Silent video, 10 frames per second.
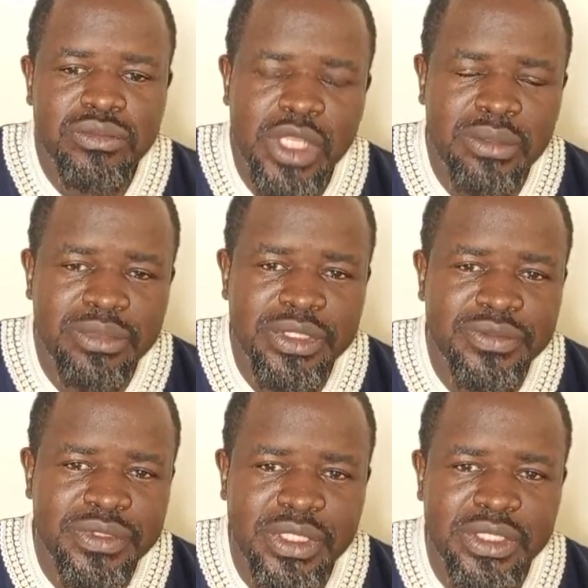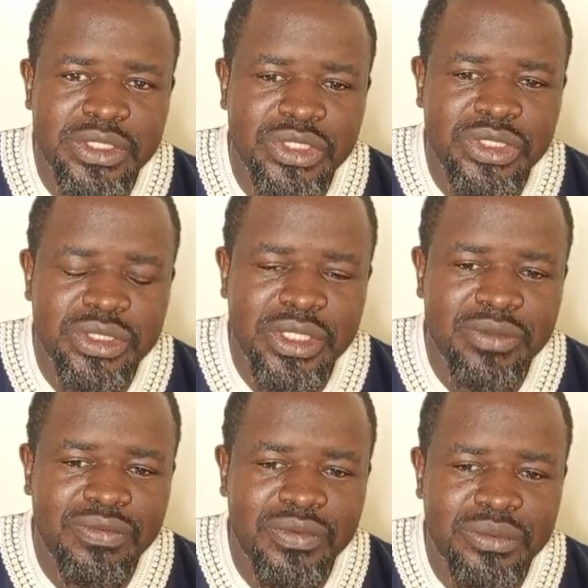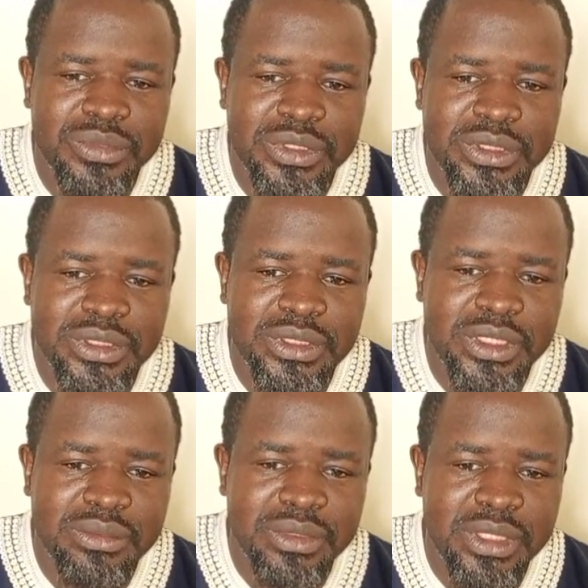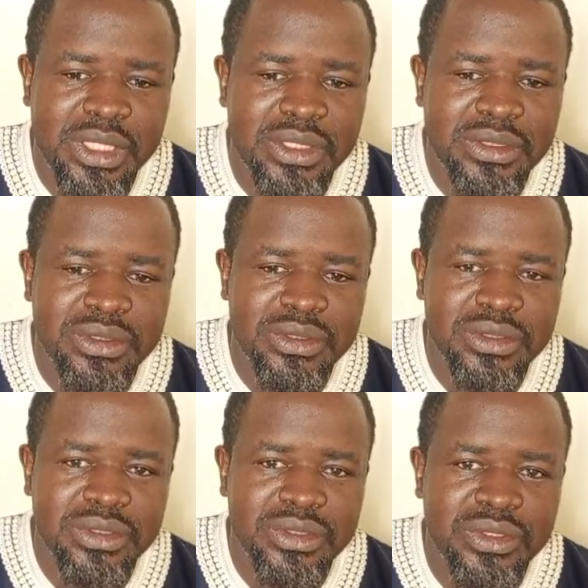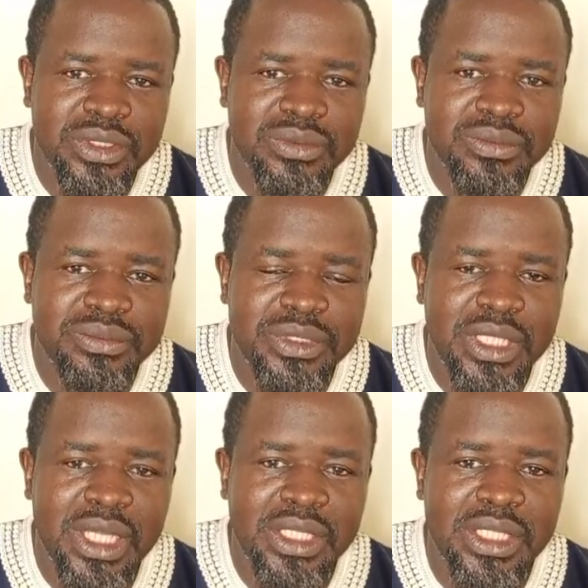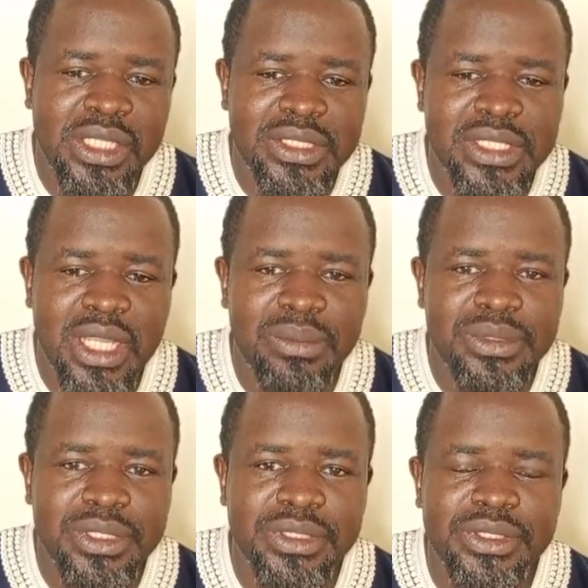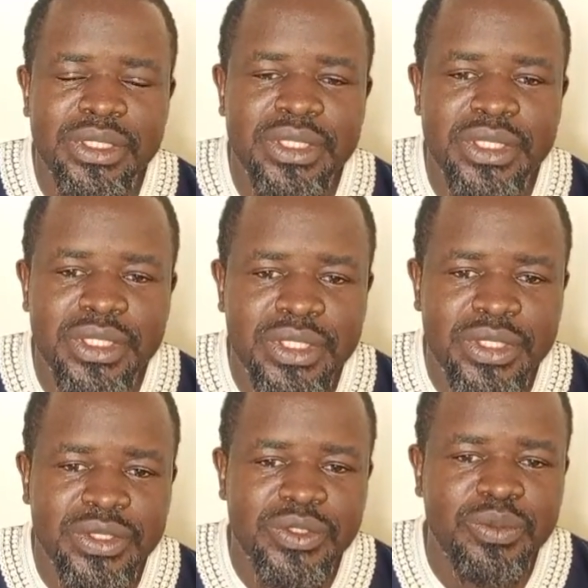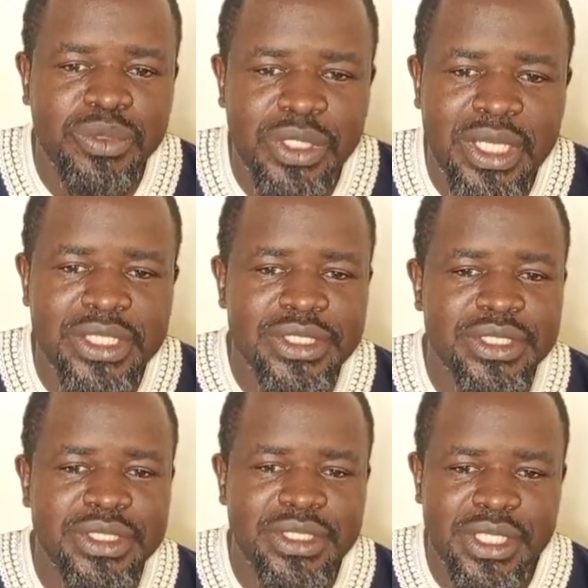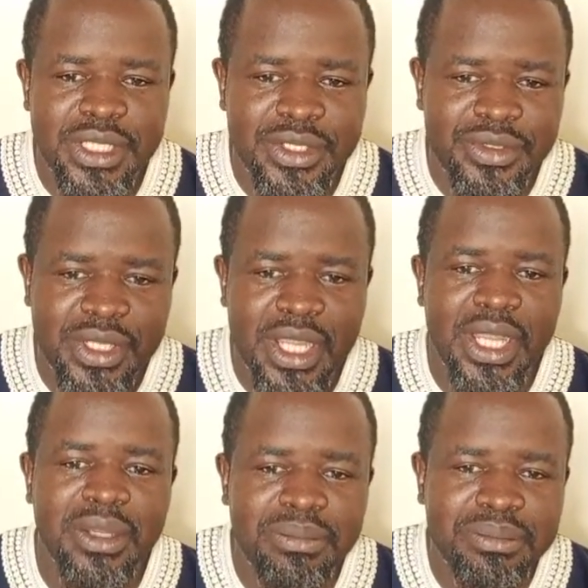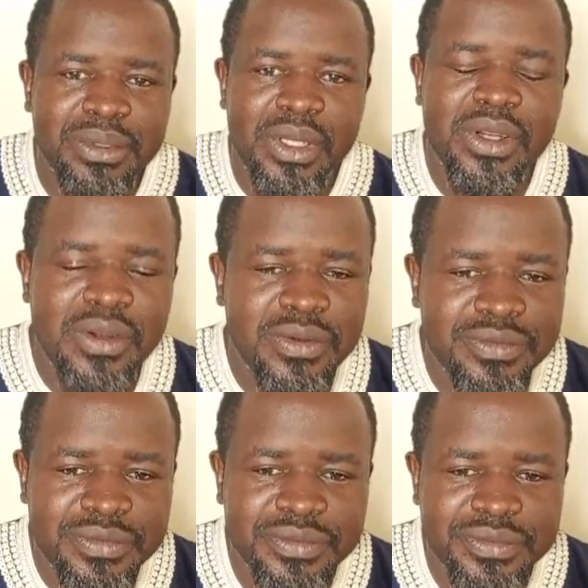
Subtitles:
I'm giving additional 4 minutes. Anybody that doesn't join will be regarded as absent. So, but let's take a recap of